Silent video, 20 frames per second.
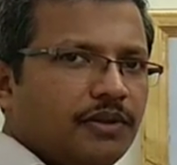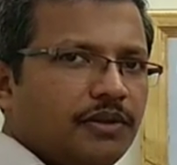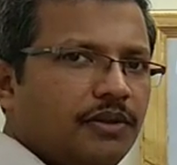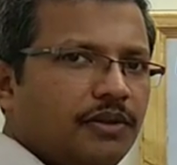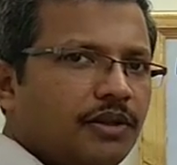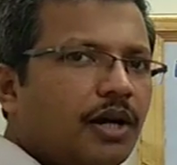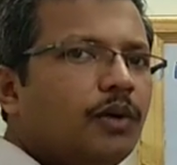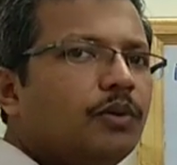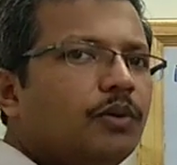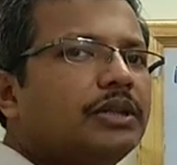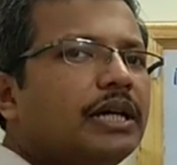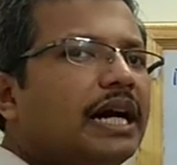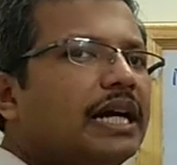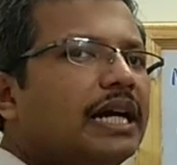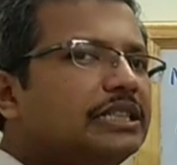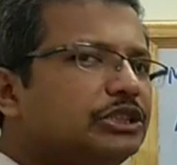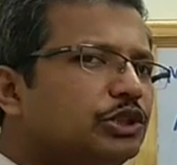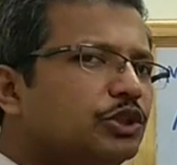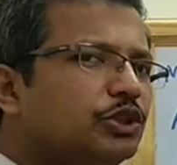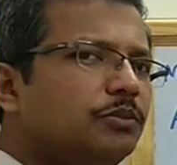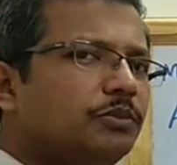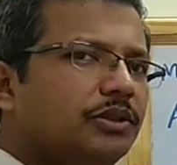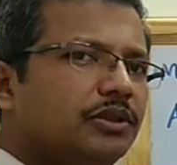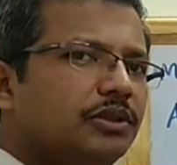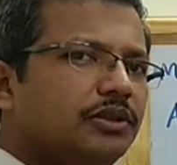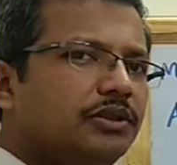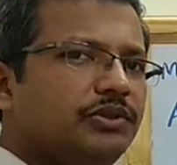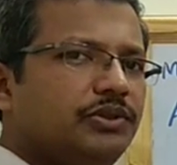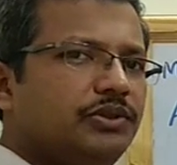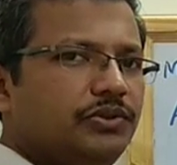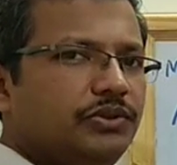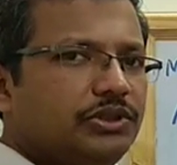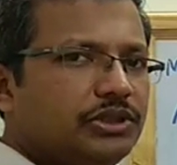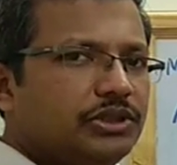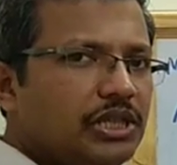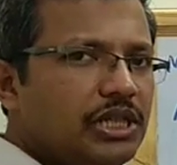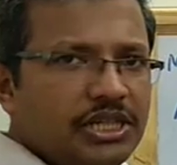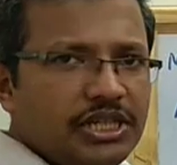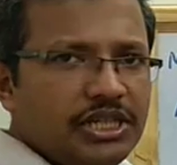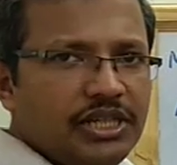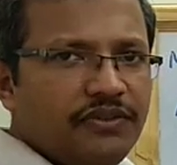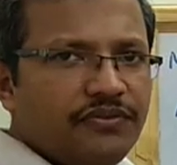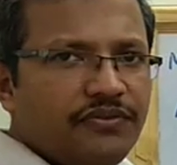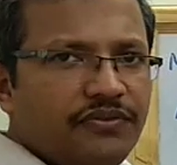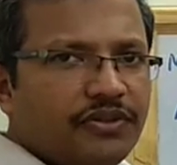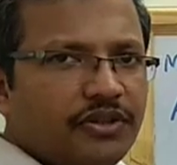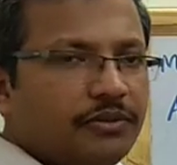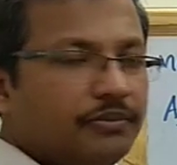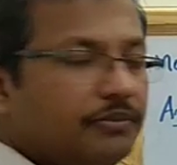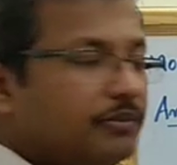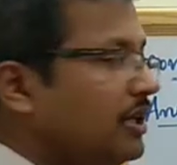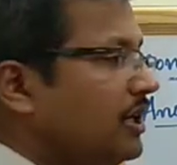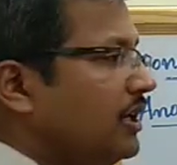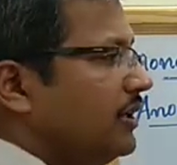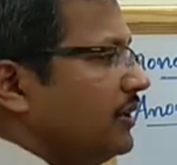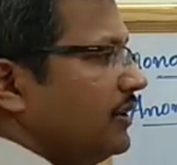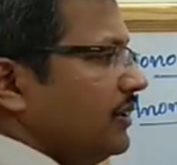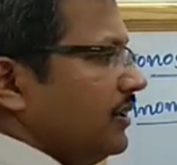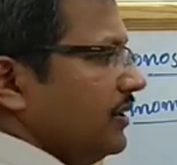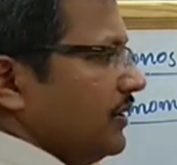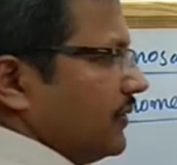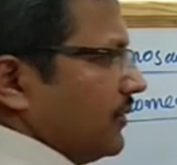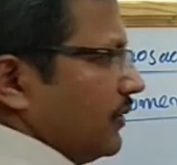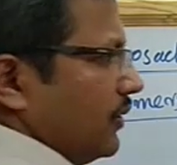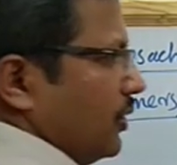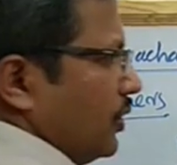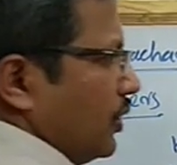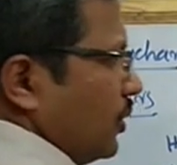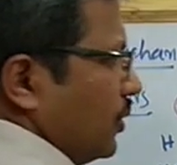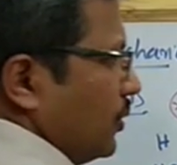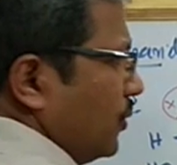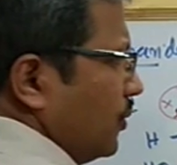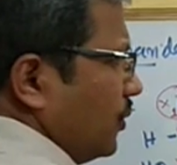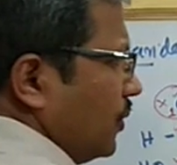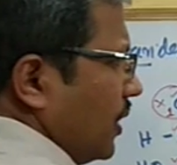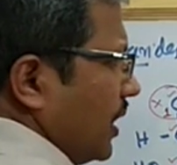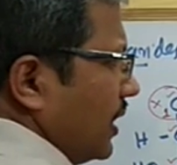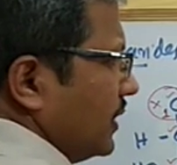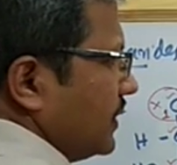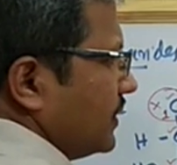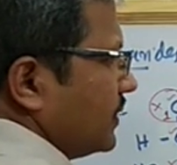Now the isomers resulting from this new